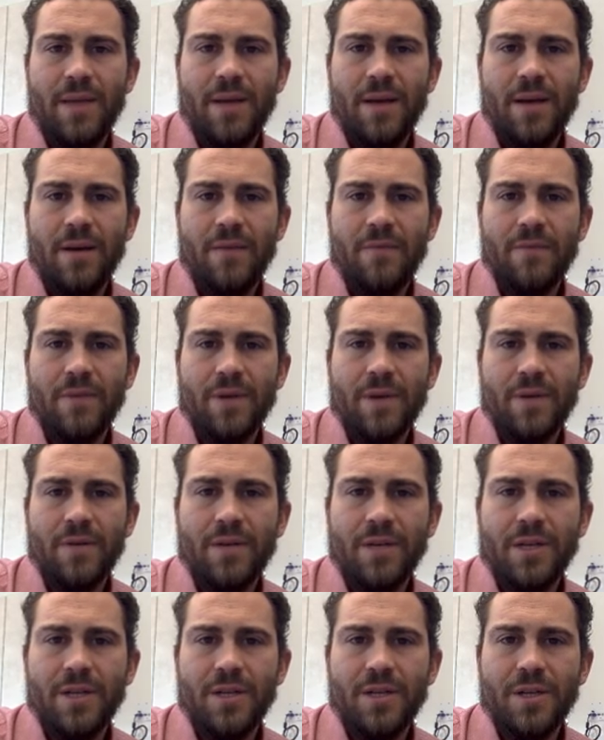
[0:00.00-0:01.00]
of Rio
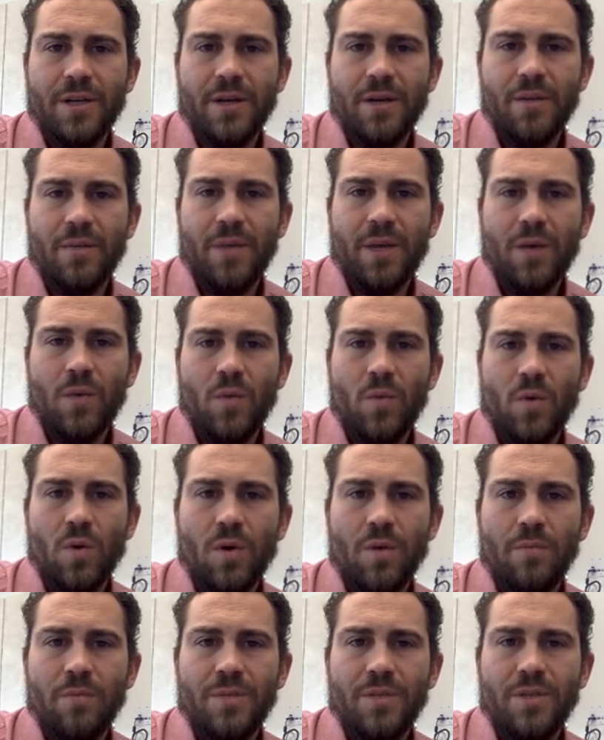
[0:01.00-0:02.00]
de Janeiro being
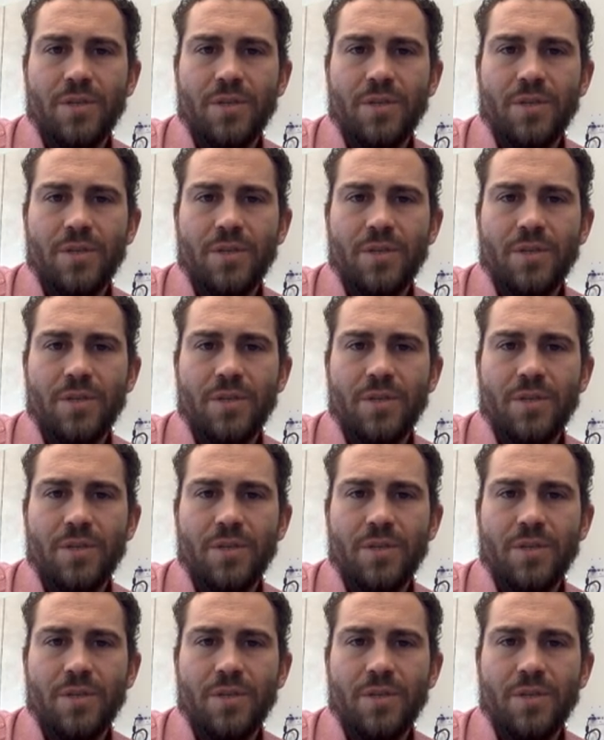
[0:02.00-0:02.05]
warm